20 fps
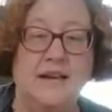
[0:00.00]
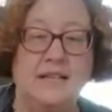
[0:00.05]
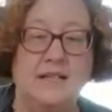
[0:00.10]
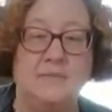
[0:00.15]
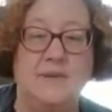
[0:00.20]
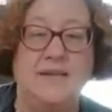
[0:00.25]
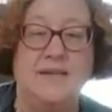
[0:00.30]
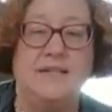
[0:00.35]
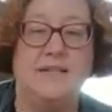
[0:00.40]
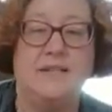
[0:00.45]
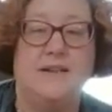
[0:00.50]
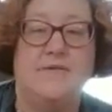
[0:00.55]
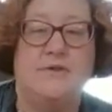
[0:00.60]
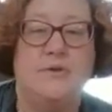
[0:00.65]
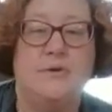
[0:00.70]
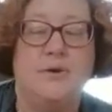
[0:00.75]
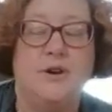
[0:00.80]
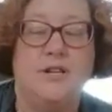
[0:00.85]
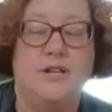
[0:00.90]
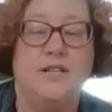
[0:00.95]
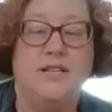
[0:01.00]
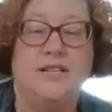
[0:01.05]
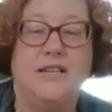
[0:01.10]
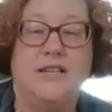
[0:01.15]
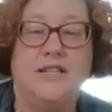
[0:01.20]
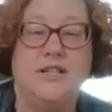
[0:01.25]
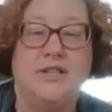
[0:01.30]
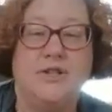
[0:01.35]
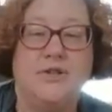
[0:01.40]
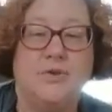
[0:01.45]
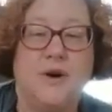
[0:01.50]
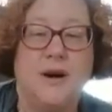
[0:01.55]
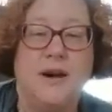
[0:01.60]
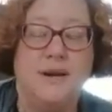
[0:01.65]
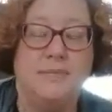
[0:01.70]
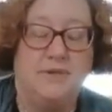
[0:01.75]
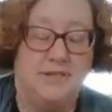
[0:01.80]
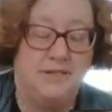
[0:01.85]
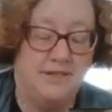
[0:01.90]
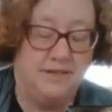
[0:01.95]
piece of gorgeous
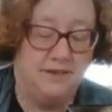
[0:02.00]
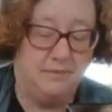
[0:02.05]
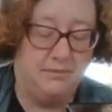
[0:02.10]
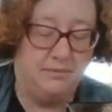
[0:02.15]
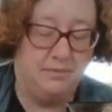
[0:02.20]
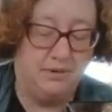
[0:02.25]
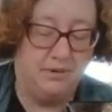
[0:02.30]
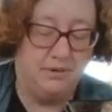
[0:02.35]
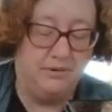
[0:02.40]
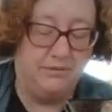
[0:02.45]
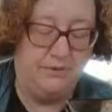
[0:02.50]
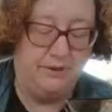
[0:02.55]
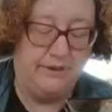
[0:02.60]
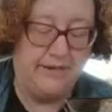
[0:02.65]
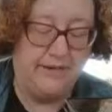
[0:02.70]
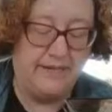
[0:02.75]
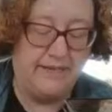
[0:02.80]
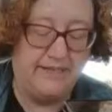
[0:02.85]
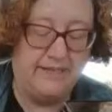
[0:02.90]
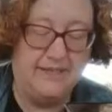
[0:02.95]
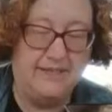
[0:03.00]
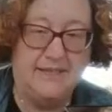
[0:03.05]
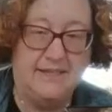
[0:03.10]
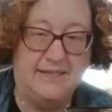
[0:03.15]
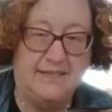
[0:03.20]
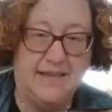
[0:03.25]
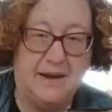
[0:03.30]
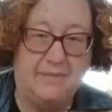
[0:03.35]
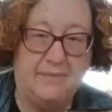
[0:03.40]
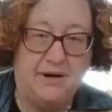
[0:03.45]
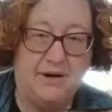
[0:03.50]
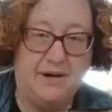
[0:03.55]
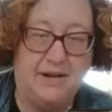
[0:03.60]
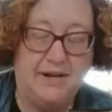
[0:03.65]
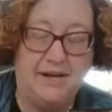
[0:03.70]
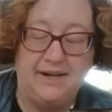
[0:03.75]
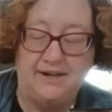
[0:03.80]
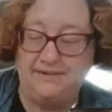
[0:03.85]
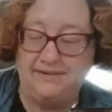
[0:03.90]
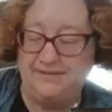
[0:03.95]
striped beautifulness. Isn't that
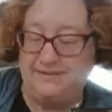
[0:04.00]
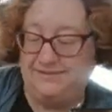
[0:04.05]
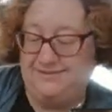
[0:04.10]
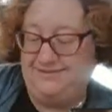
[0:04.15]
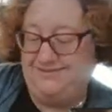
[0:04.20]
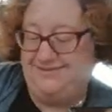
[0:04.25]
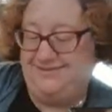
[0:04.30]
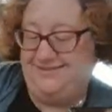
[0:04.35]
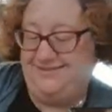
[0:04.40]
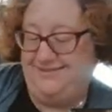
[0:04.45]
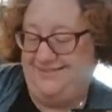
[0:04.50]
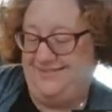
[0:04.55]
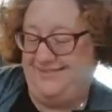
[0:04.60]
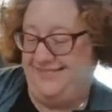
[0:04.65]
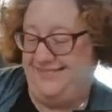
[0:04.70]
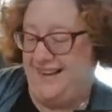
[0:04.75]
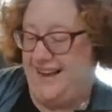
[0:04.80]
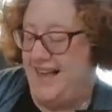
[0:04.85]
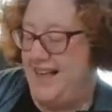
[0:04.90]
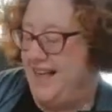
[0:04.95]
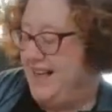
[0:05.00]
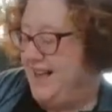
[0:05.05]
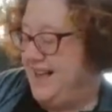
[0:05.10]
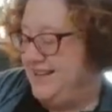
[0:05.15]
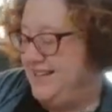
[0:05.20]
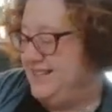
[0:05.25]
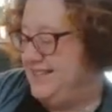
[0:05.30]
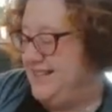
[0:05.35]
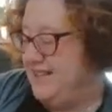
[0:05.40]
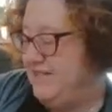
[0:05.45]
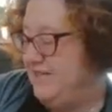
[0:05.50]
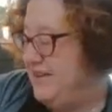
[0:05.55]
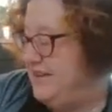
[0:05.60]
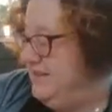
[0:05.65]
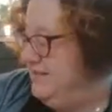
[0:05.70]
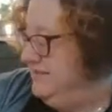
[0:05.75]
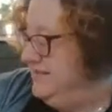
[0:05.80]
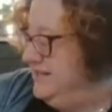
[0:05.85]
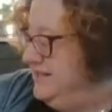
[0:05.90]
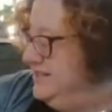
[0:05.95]
pretty? You just love it.
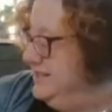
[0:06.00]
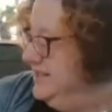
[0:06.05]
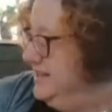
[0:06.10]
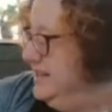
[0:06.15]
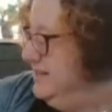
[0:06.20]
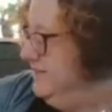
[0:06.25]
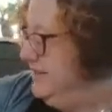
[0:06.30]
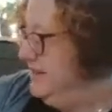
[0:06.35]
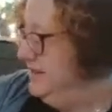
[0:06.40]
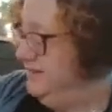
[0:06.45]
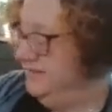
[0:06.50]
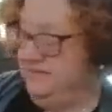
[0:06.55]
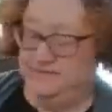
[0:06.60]
I love it.